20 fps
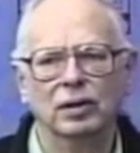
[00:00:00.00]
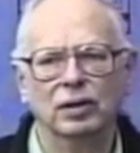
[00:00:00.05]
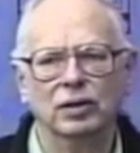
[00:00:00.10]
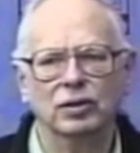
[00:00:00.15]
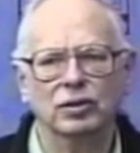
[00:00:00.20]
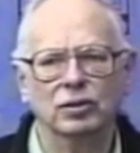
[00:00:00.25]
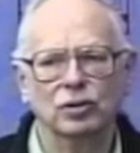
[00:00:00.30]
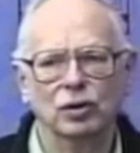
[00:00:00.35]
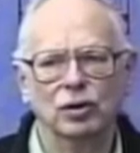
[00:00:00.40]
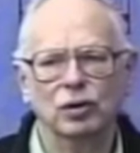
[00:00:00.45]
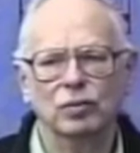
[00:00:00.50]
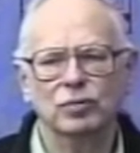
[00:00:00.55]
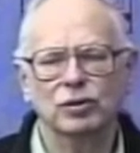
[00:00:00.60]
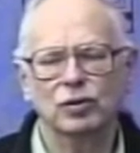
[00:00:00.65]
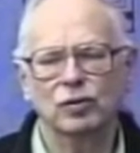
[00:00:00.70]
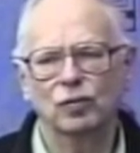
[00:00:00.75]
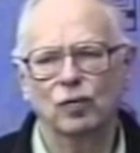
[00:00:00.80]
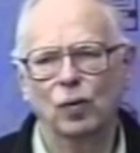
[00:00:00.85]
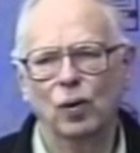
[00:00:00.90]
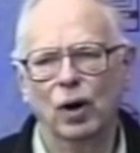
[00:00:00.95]
in
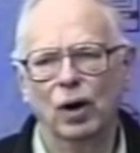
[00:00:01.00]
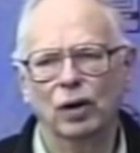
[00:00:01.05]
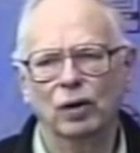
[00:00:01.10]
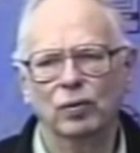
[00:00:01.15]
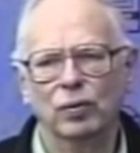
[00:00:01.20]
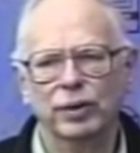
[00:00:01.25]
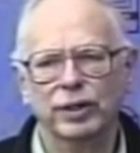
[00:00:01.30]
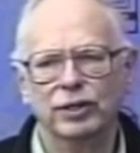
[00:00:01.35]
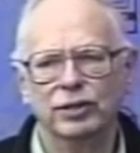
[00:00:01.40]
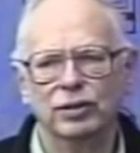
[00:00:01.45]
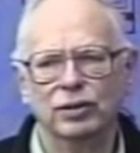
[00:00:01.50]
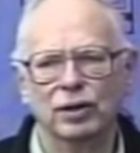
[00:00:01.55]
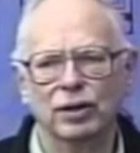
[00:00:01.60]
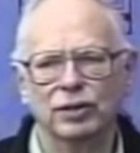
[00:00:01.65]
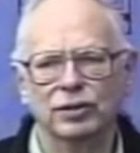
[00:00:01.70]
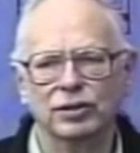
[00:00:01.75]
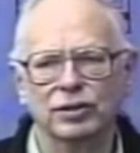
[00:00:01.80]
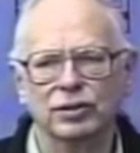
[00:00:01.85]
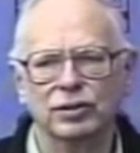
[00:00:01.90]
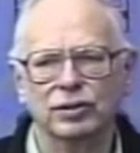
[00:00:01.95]
terms of water
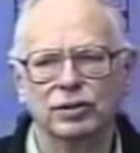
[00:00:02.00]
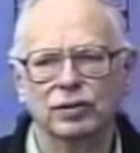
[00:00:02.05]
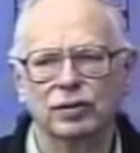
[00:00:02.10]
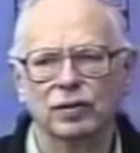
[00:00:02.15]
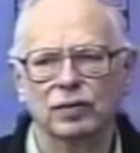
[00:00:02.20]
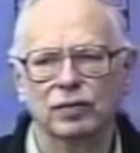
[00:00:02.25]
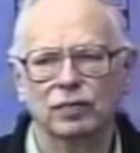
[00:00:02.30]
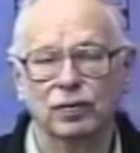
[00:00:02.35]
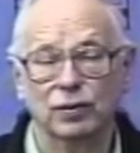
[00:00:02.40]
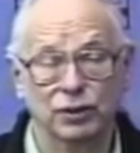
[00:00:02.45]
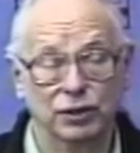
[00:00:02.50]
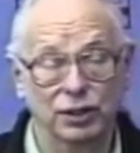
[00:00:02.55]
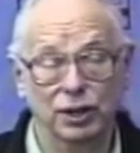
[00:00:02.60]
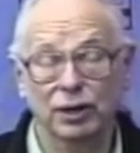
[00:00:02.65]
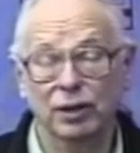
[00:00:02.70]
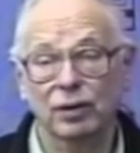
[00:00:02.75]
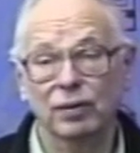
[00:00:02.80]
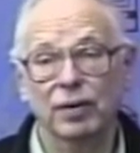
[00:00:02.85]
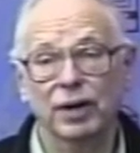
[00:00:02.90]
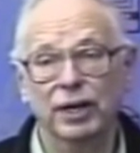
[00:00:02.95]
resources, for
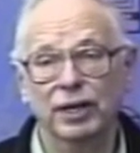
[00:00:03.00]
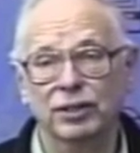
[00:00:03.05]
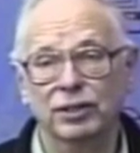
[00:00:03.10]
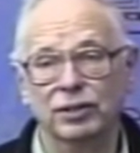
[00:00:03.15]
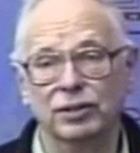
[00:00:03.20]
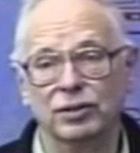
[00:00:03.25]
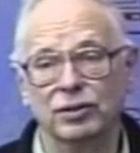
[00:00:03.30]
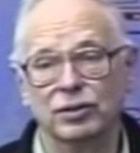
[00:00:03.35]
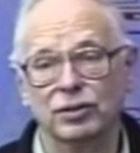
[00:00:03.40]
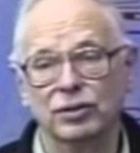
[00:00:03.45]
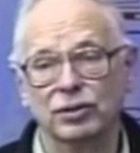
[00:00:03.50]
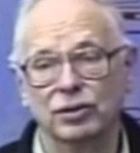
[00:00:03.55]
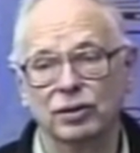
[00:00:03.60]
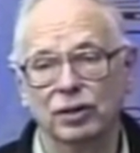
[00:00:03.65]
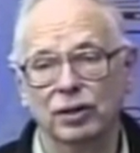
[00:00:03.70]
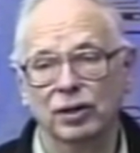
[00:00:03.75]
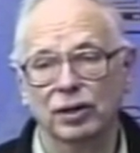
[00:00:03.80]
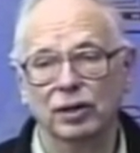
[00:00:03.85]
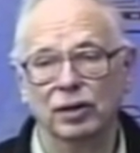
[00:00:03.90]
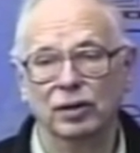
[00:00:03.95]
generations,
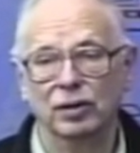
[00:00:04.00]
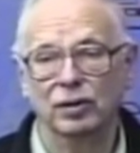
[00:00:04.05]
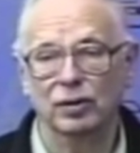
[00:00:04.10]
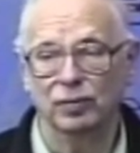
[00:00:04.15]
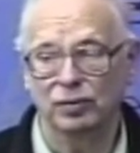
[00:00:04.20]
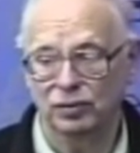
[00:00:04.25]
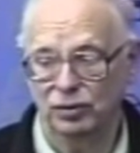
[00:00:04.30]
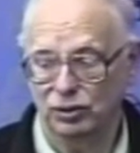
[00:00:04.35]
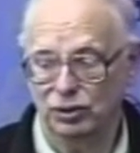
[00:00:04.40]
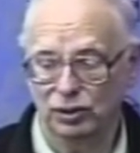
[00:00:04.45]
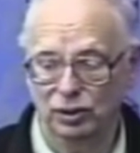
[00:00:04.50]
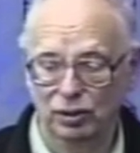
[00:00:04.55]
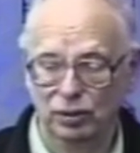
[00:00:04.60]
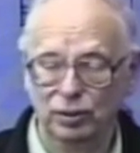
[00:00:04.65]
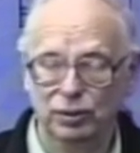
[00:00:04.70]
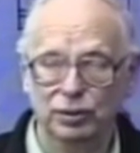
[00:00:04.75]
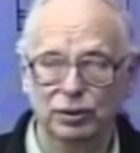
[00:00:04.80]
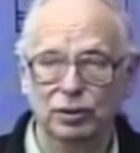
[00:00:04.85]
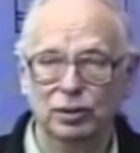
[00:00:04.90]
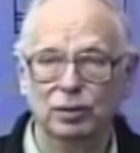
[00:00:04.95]
the
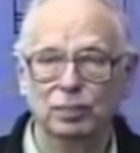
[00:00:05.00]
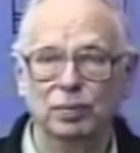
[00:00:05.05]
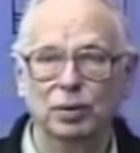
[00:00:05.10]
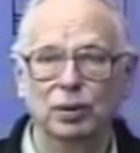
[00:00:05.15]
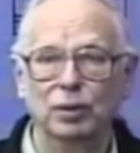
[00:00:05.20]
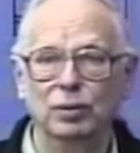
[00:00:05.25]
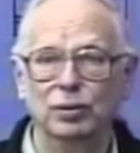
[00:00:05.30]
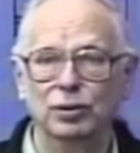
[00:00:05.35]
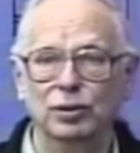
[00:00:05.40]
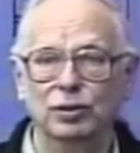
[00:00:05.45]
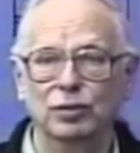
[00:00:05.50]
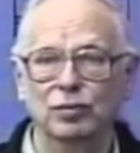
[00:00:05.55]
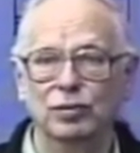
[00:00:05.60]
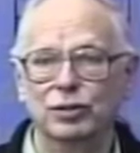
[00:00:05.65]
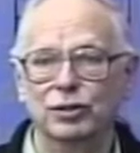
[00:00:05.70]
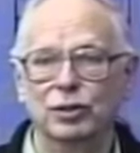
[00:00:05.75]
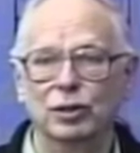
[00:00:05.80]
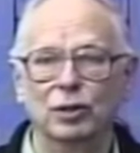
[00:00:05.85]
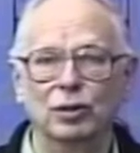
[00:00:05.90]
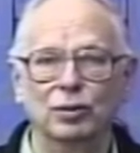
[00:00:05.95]
solution to pollution
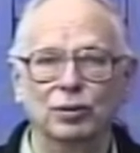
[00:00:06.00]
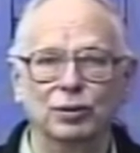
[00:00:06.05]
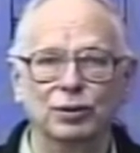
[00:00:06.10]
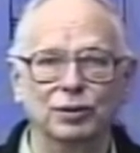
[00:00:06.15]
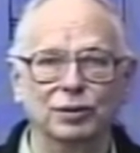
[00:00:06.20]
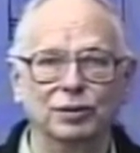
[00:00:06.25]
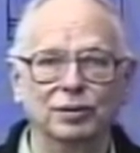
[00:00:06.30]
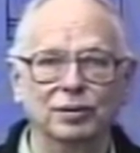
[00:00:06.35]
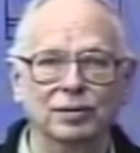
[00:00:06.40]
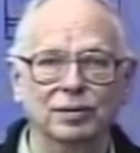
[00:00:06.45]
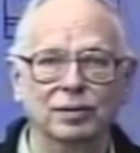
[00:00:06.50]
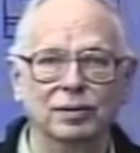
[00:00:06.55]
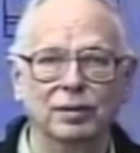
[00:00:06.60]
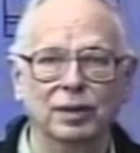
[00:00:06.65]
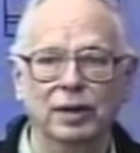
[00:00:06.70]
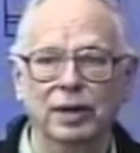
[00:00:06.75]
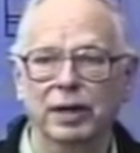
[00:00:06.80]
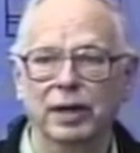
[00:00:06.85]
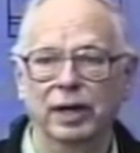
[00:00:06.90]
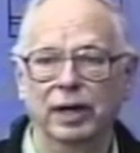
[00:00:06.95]
was dilution.
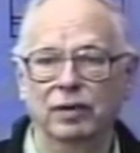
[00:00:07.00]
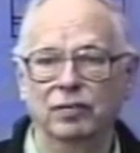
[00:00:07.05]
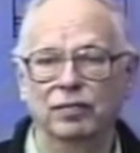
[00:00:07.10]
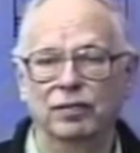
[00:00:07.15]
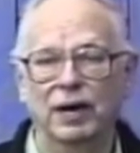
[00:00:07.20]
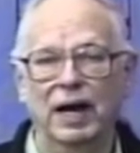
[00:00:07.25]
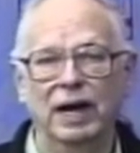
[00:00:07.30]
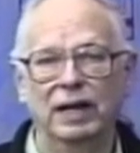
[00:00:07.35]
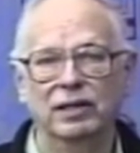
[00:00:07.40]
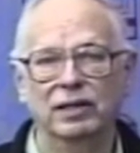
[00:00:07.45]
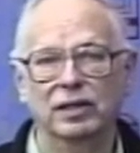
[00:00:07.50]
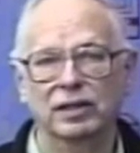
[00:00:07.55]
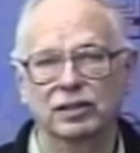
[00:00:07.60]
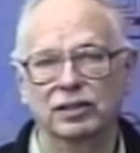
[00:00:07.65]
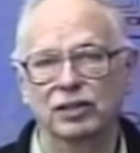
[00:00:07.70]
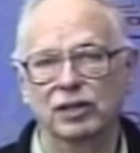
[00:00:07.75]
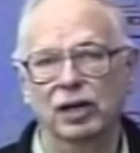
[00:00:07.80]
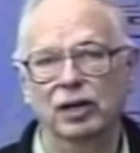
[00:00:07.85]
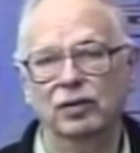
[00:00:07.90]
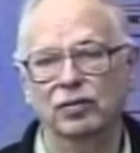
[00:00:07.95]
In fact, the
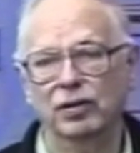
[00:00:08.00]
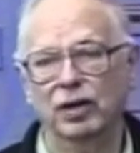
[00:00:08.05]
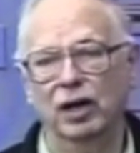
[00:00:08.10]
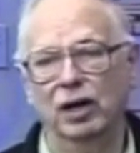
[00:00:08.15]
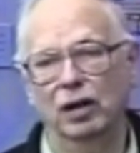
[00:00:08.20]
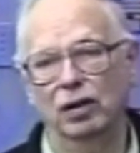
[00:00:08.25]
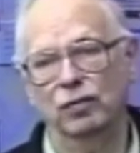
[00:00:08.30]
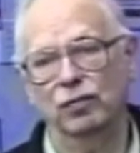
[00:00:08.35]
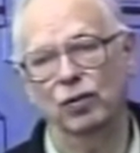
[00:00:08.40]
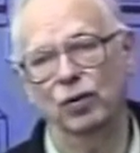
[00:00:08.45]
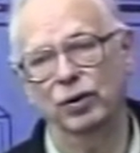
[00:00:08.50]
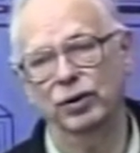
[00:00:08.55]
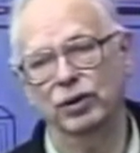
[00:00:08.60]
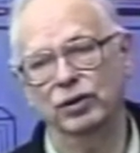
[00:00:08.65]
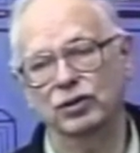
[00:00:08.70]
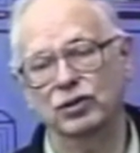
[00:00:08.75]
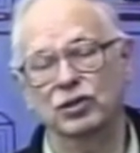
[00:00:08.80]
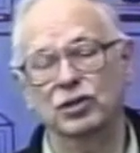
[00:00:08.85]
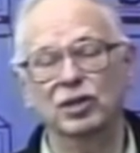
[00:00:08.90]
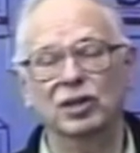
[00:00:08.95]
state of California
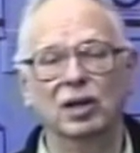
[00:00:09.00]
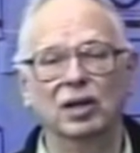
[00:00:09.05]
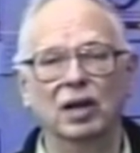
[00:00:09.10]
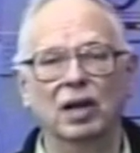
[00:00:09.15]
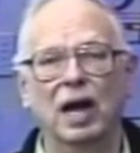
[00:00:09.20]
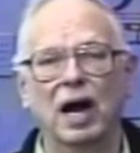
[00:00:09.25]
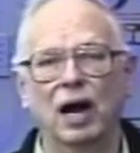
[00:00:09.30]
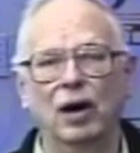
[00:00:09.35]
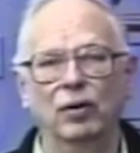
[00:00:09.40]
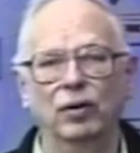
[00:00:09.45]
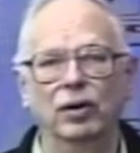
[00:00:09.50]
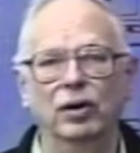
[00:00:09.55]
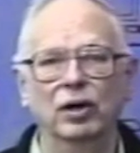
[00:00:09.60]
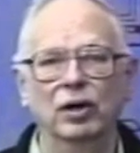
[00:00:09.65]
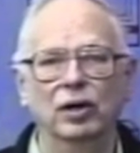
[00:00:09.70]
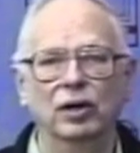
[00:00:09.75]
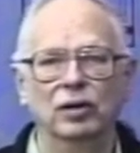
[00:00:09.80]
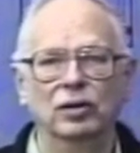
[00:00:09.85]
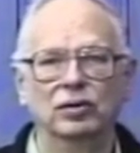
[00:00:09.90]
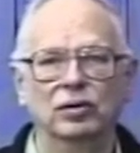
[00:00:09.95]
is still allowed
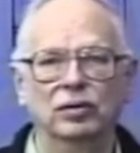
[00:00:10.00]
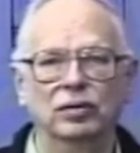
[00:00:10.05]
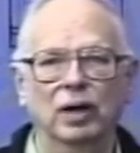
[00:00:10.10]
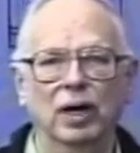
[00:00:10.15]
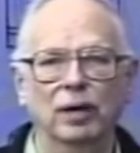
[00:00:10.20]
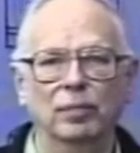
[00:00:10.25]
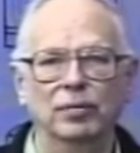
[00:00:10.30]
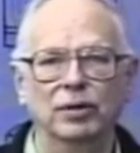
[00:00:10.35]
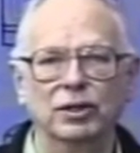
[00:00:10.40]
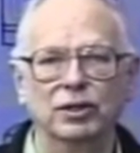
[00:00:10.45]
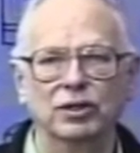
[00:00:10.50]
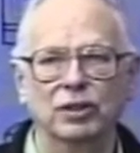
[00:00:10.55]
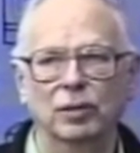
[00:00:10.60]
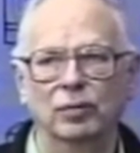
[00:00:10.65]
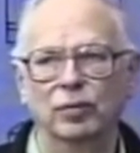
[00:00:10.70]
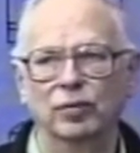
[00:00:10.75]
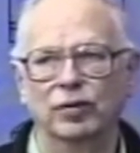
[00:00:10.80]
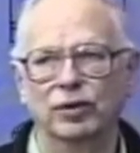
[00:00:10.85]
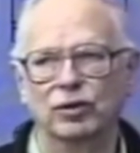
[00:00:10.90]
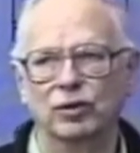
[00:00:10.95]
to empty
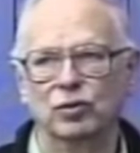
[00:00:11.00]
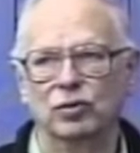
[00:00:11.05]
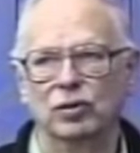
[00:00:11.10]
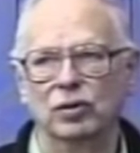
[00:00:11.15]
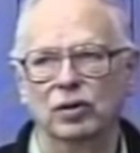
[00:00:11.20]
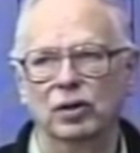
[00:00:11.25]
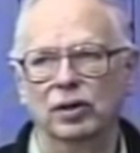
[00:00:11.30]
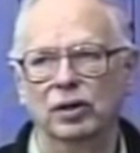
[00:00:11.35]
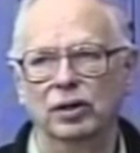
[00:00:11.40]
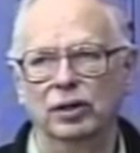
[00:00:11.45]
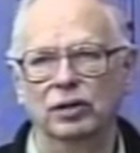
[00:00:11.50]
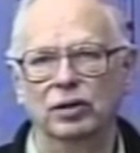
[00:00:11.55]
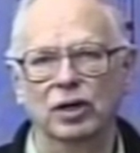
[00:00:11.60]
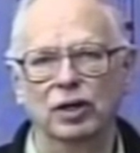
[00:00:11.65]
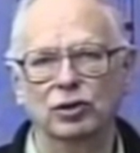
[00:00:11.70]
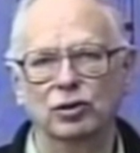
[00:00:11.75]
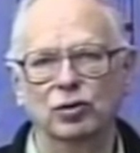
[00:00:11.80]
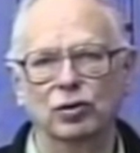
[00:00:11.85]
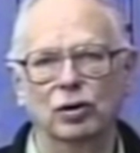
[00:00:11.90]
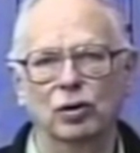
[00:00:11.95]
some of its
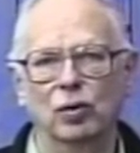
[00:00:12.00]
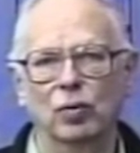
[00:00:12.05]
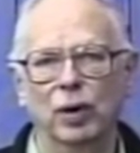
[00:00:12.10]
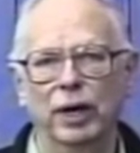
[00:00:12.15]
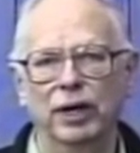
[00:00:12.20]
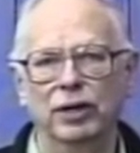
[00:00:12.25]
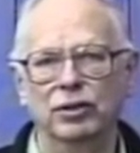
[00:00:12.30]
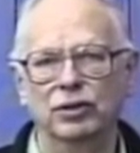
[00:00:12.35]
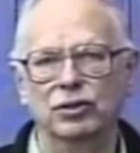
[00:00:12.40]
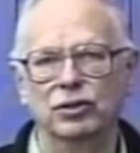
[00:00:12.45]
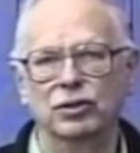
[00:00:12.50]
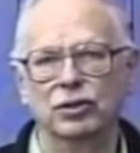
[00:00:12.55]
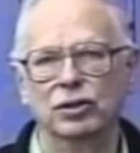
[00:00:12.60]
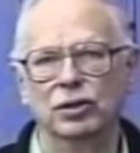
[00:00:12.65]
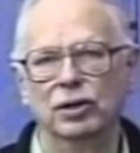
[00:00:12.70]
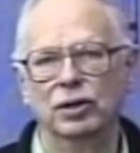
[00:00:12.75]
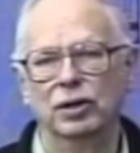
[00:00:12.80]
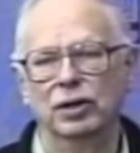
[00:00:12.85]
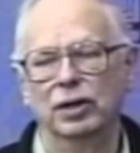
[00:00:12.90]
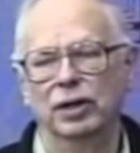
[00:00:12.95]
industrial wastes
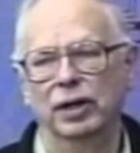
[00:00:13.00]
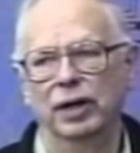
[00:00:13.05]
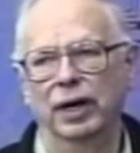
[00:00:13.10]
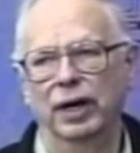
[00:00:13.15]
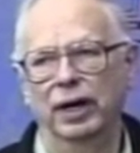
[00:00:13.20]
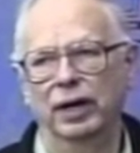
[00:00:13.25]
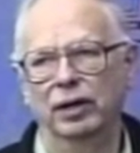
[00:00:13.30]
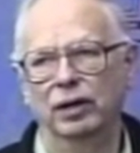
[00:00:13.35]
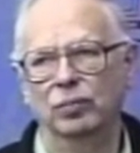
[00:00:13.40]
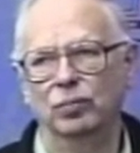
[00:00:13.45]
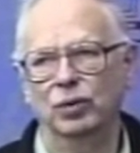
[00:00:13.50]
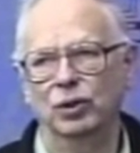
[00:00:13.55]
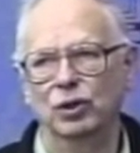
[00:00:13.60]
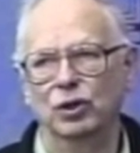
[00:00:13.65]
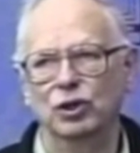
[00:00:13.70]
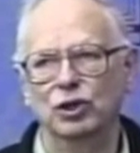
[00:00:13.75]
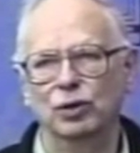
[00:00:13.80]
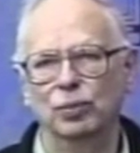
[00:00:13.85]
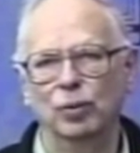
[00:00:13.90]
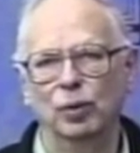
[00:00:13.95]
and
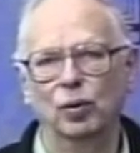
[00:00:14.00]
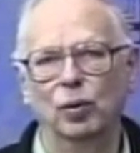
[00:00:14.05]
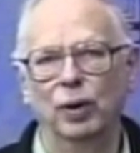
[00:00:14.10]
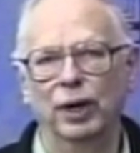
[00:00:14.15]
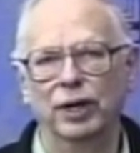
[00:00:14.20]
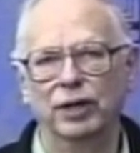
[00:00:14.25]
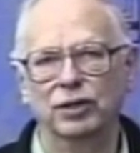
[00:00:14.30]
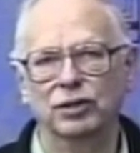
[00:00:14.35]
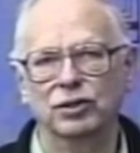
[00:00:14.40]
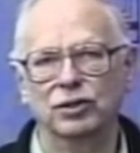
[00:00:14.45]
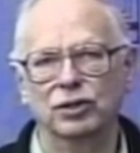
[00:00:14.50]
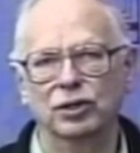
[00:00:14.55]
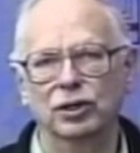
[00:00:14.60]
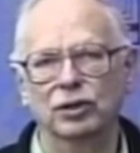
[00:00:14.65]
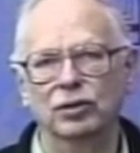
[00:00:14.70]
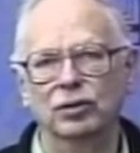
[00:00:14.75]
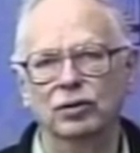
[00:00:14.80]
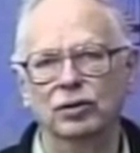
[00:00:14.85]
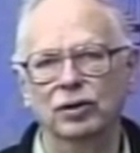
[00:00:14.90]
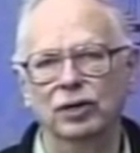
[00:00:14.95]
municipal wastes
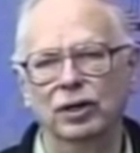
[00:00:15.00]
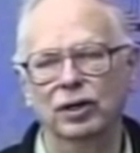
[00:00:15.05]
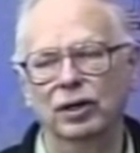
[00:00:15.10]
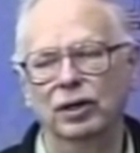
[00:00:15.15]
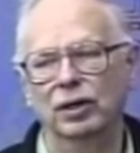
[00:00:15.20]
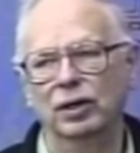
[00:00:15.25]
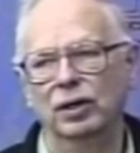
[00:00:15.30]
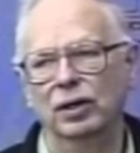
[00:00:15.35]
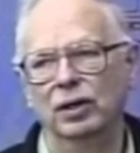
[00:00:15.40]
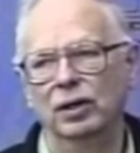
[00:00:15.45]
into the